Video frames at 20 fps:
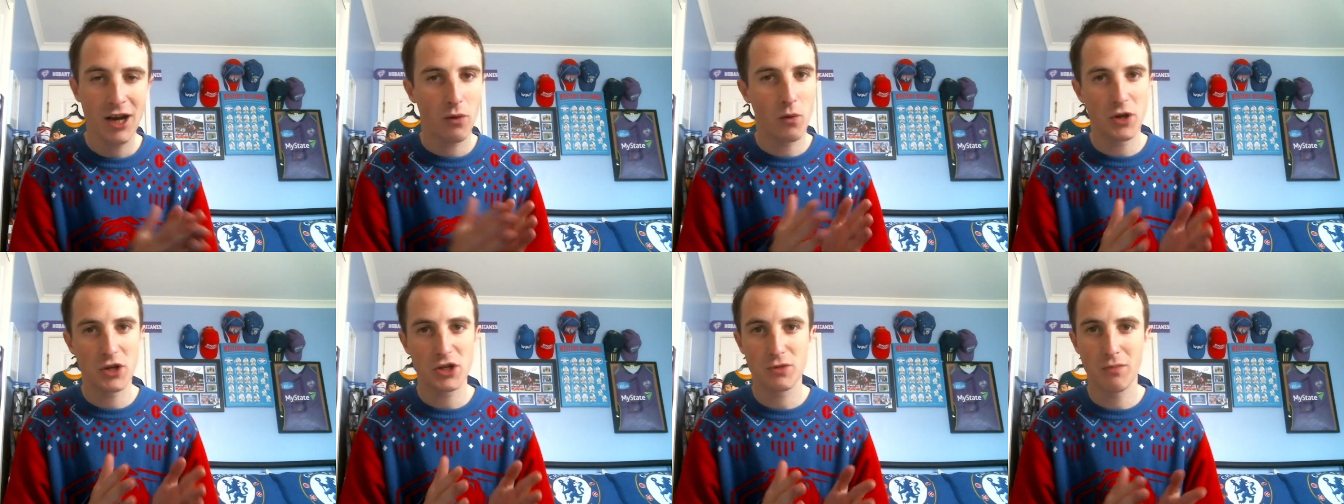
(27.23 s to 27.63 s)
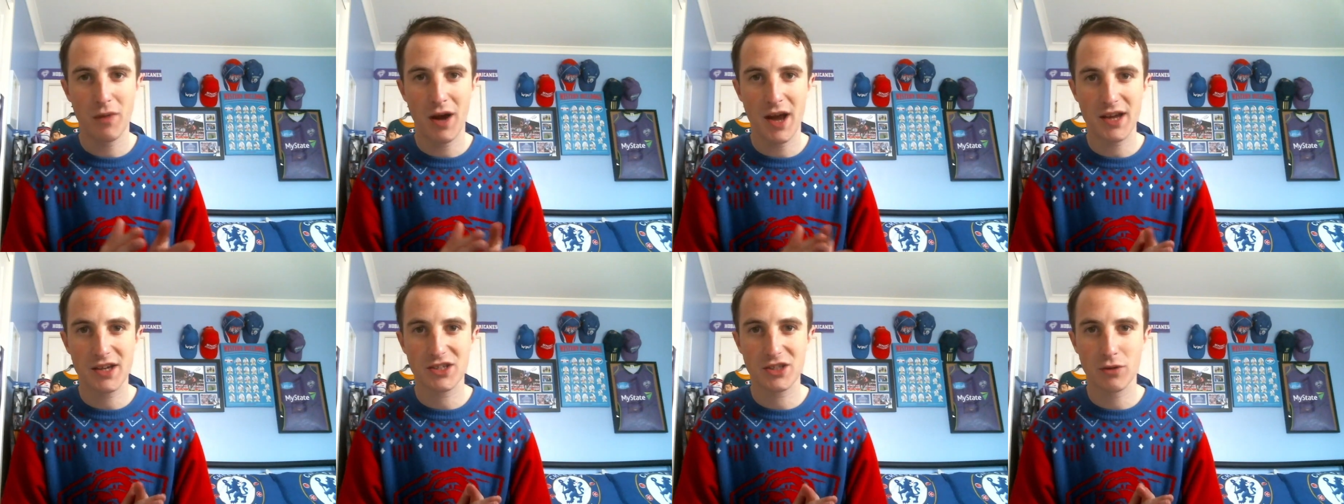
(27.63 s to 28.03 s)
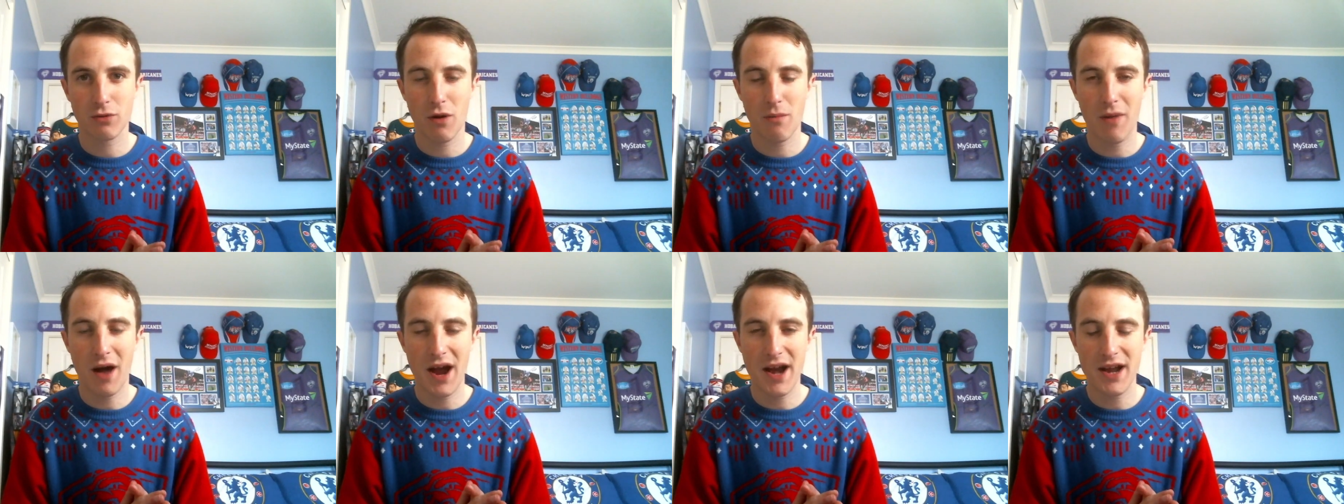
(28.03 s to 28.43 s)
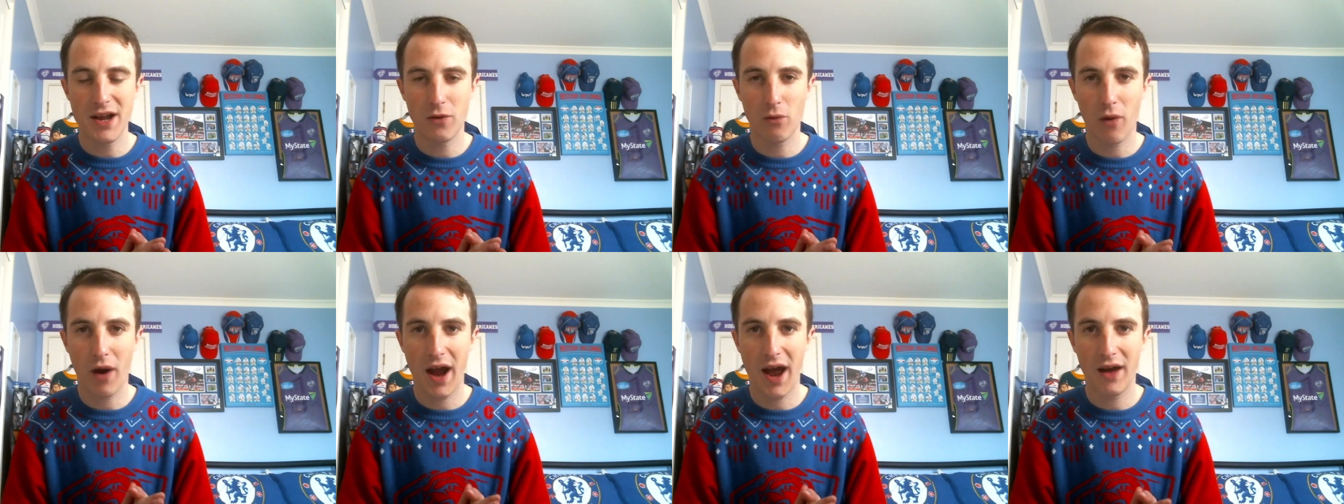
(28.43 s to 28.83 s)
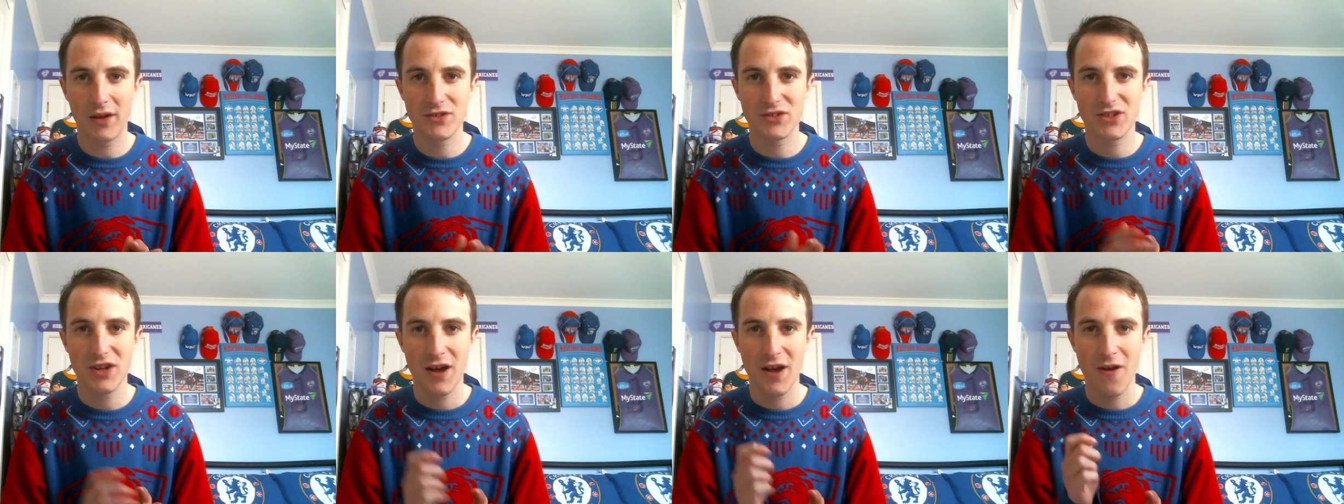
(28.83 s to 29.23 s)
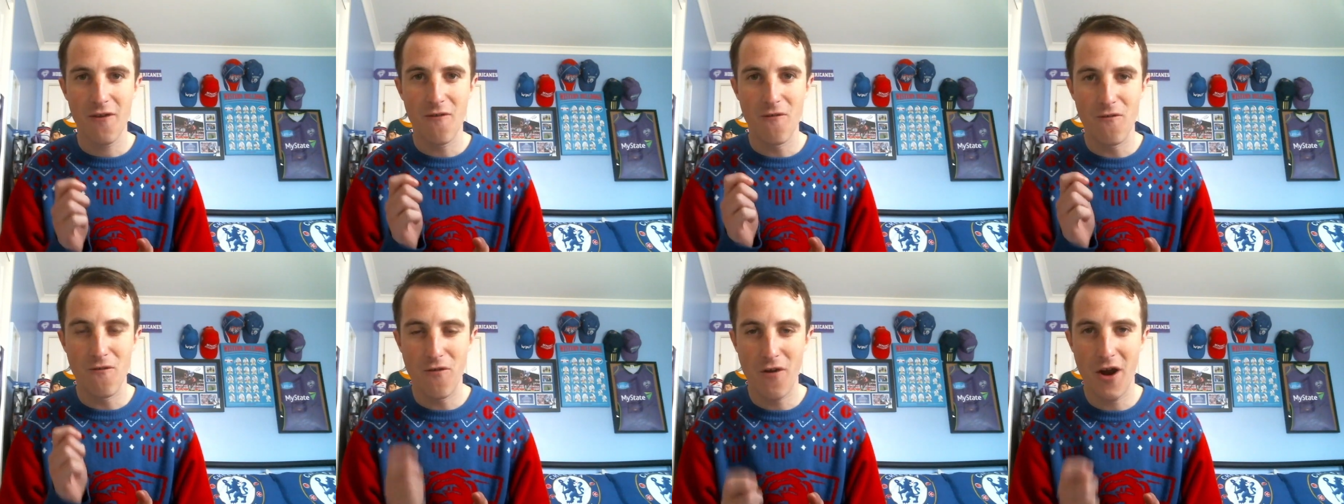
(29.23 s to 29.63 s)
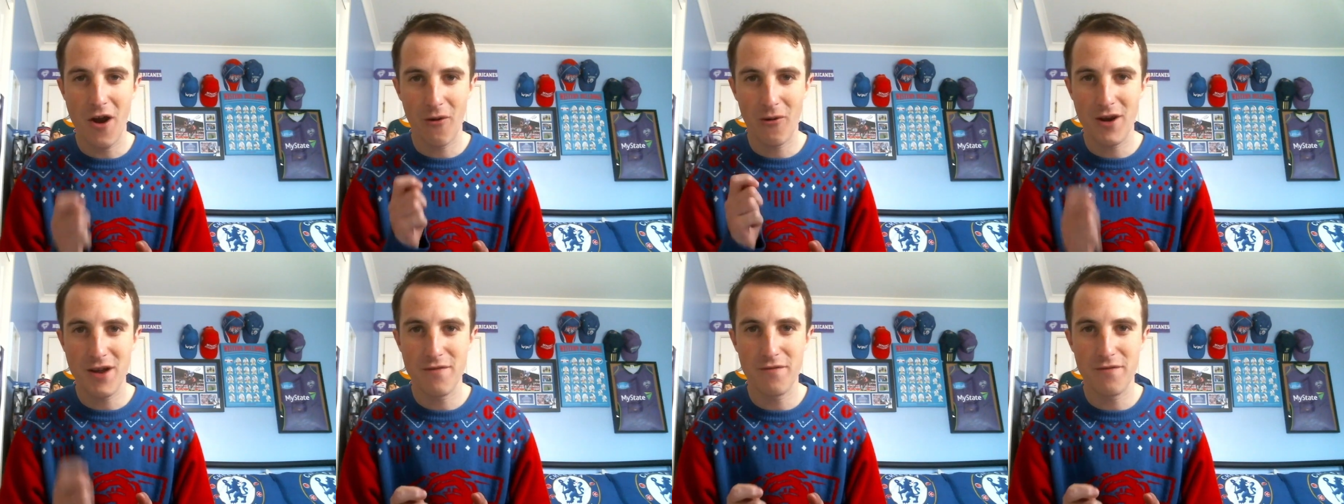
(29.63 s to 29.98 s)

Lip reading: which makes the remaining rounds very,